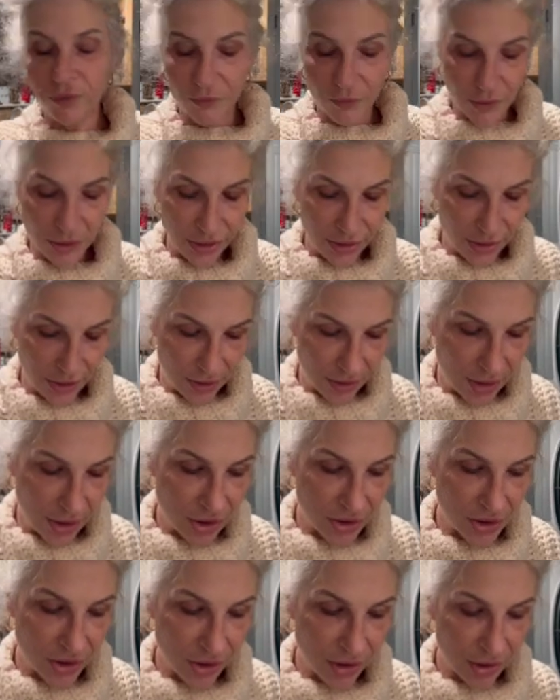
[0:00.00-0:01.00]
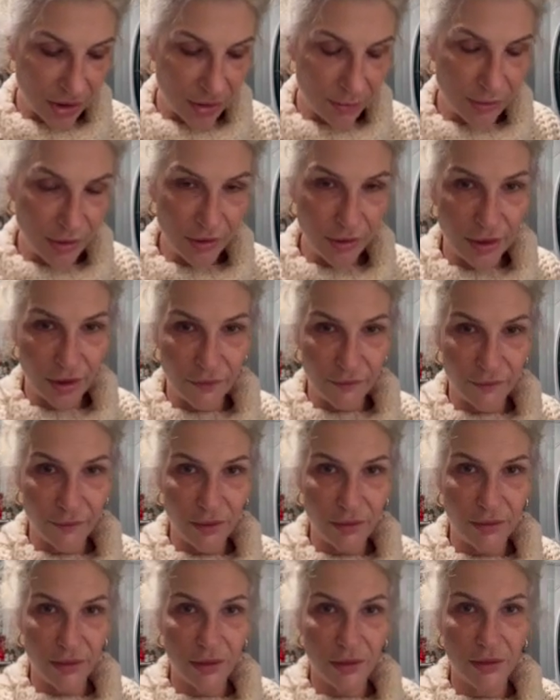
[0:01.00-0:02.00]
want to talk about
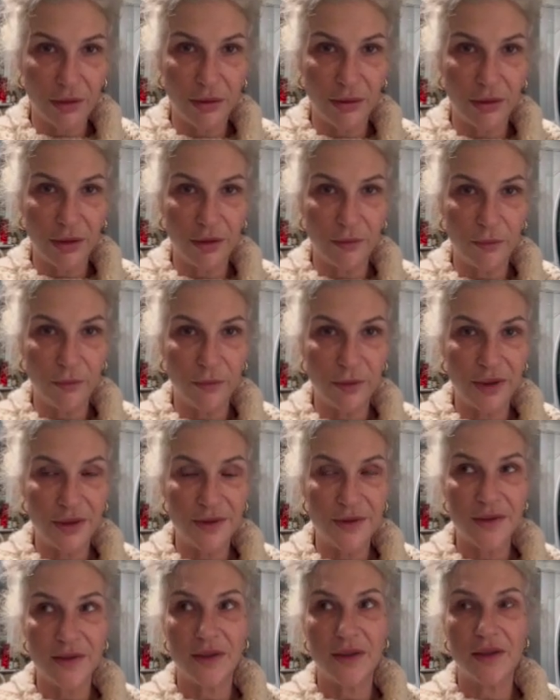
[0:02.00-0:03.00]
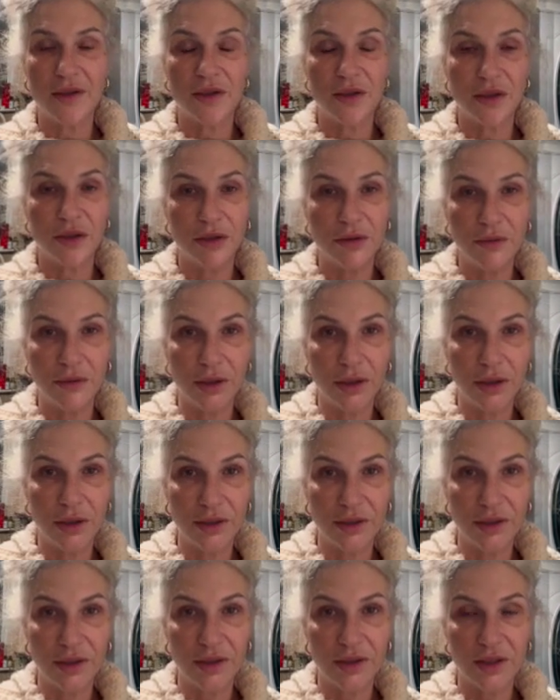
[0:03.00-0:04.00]
everything all at once. It's too
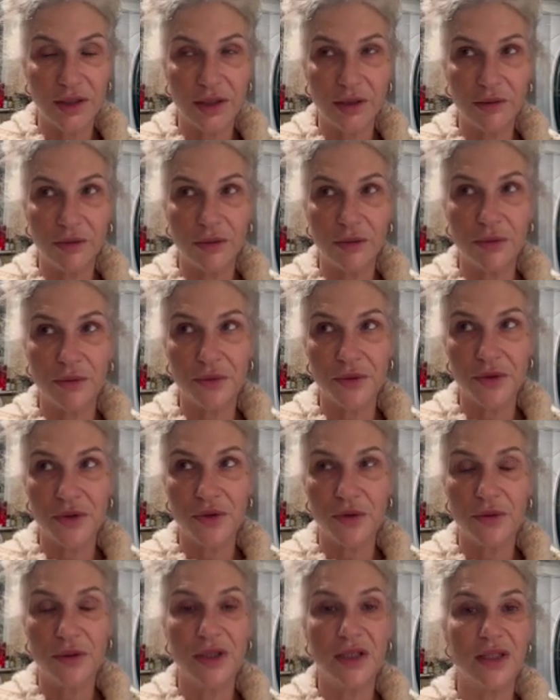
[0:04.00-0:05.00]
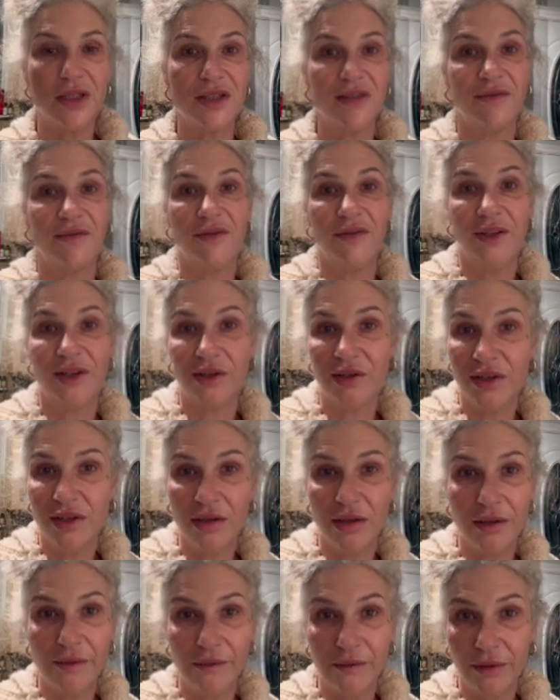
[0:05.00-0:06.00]
hard to tell the whole story. It's very
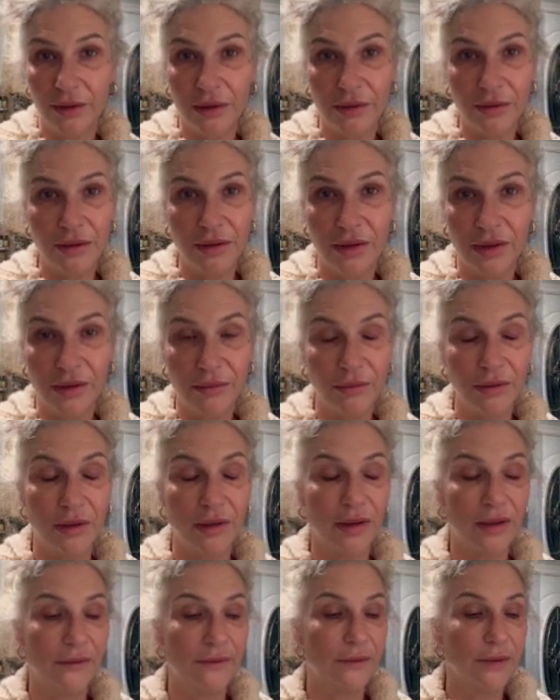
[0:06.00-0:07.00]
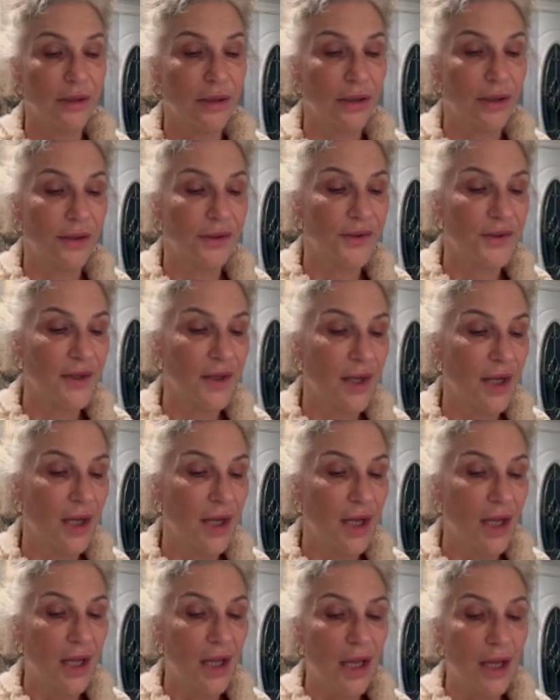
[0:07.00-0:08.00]
convoluted in a lot of regards.
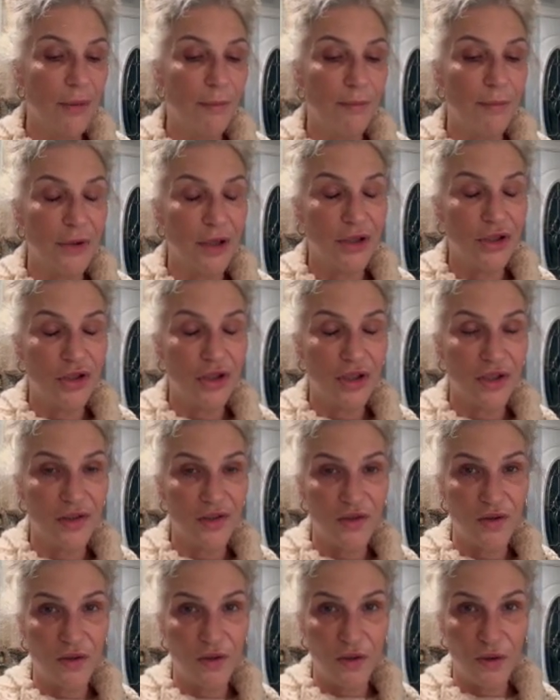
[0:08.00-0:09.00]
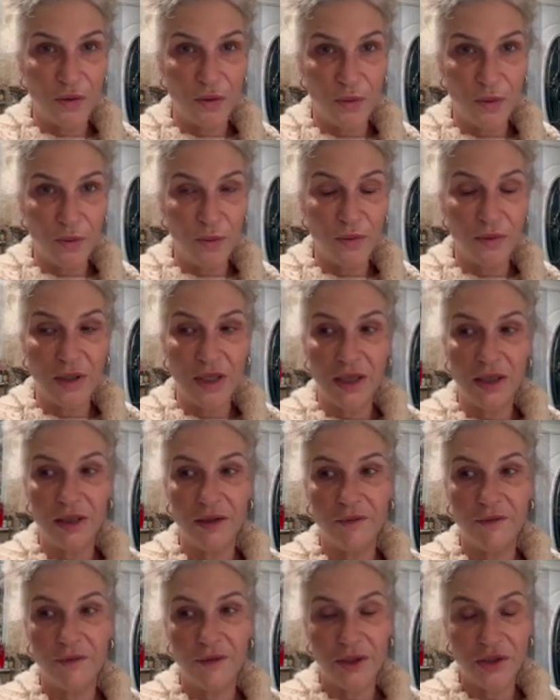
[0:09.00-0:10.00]
But just know that
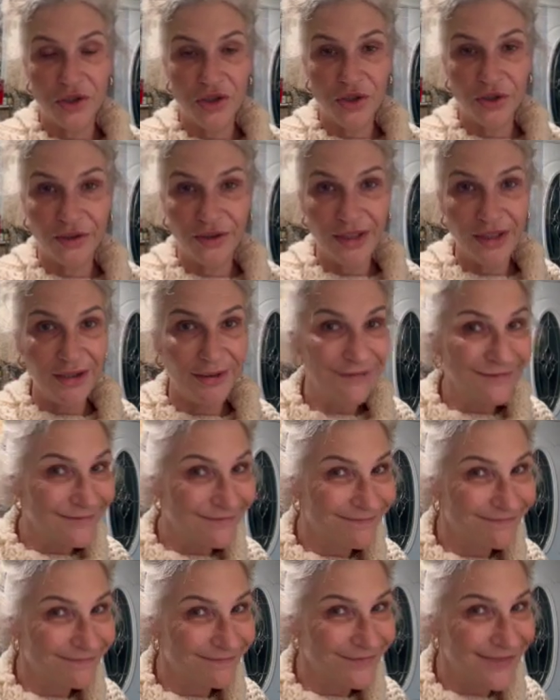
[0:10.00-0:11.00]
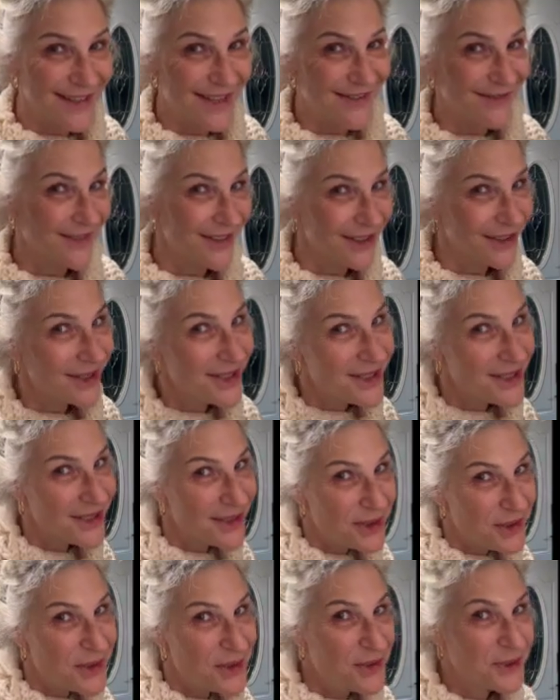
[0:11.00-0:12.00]
eventually, and very
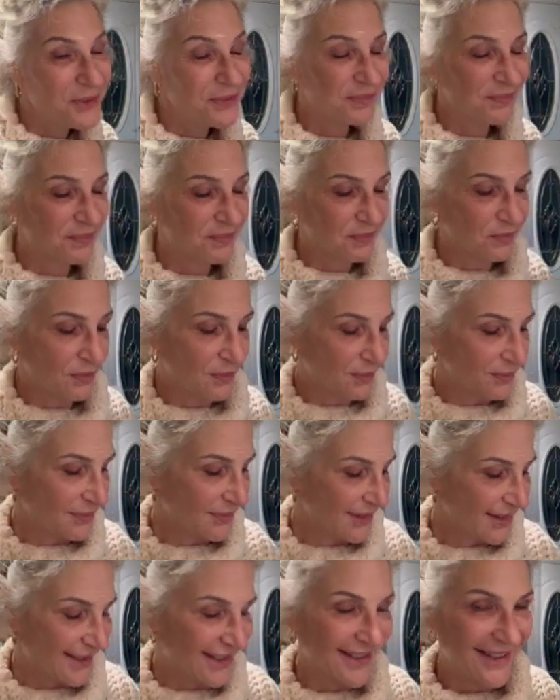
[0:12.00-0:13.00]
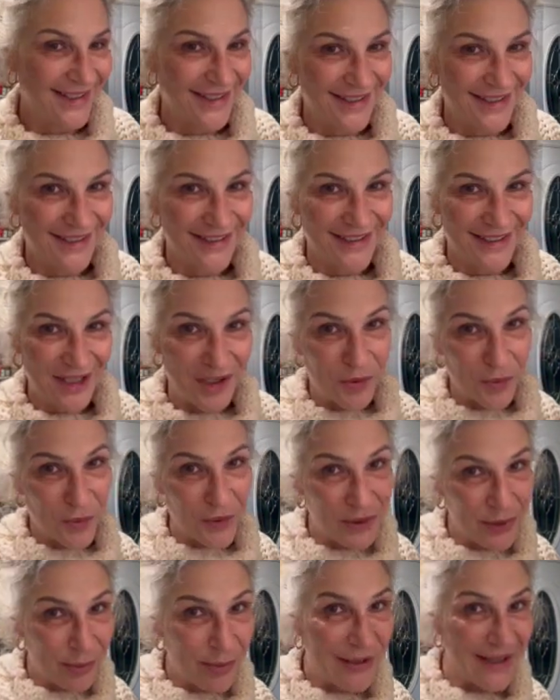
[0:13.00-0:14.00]
soon, it
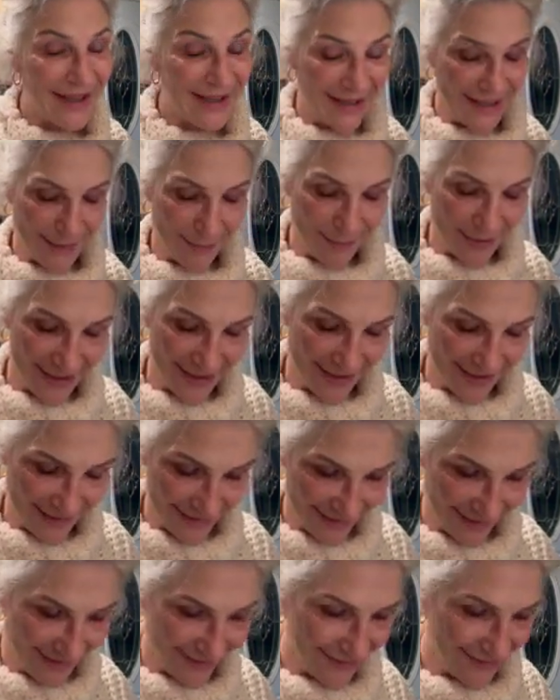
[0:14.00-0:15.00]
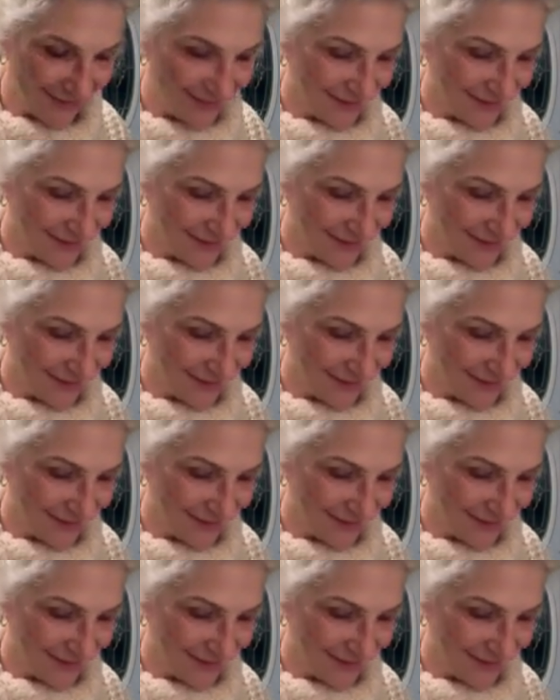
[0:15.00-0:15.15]
will be a happy ending.